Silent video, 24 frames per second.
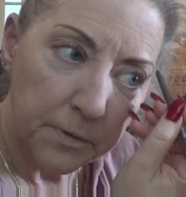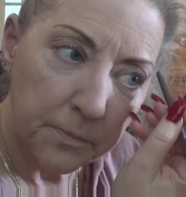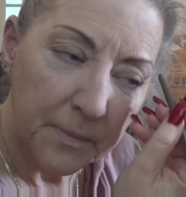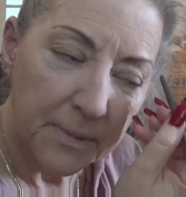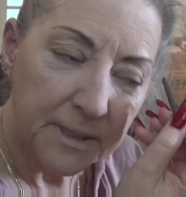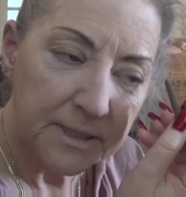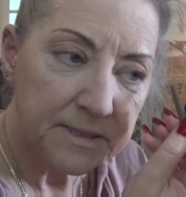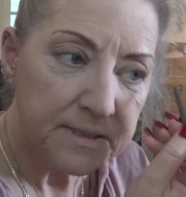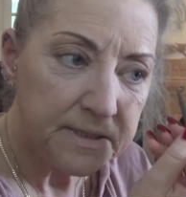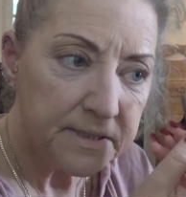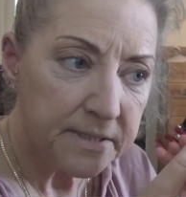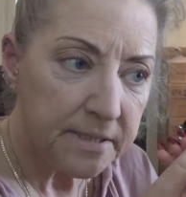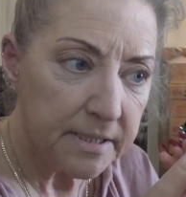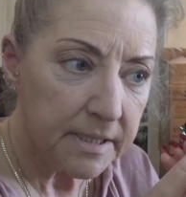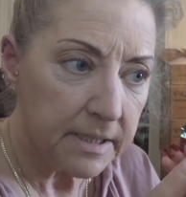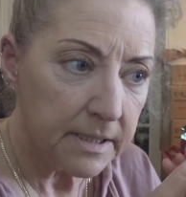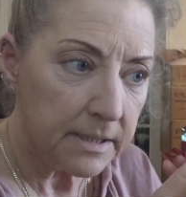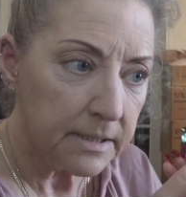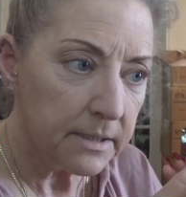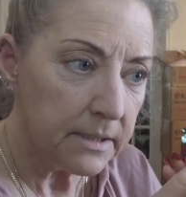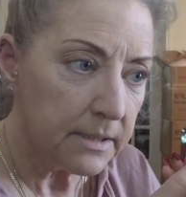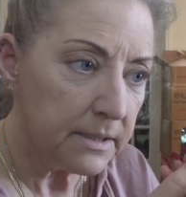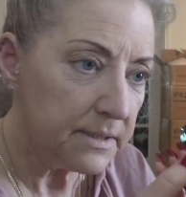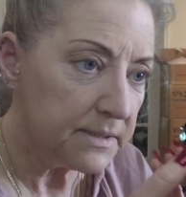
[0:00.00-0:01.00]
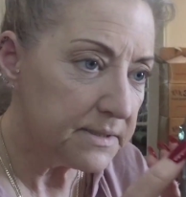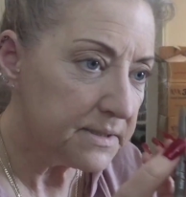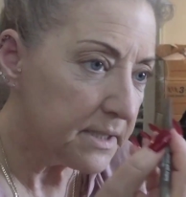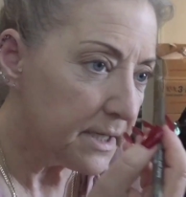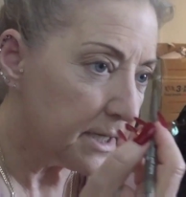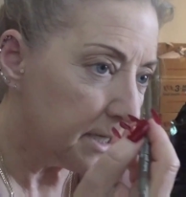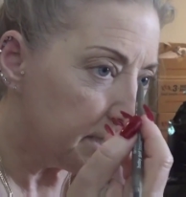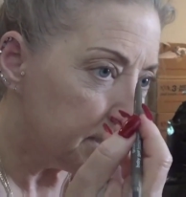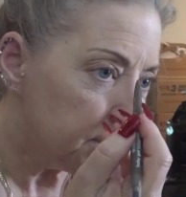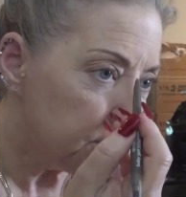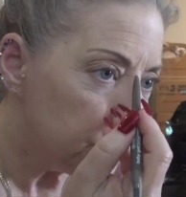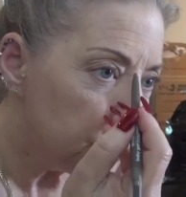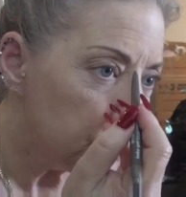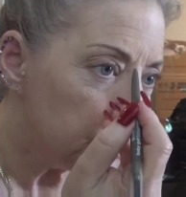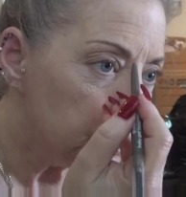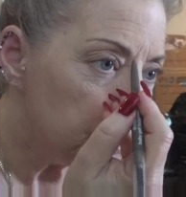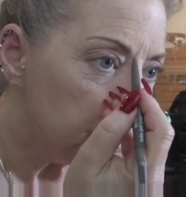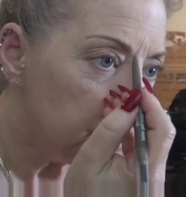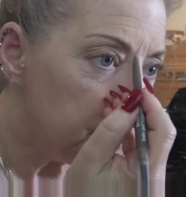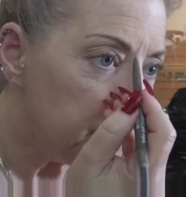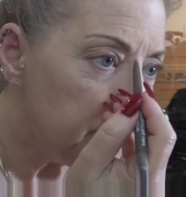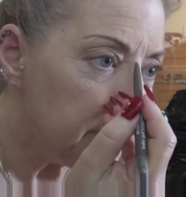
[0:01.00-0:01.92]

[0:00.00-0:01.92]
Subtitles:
my skin as I should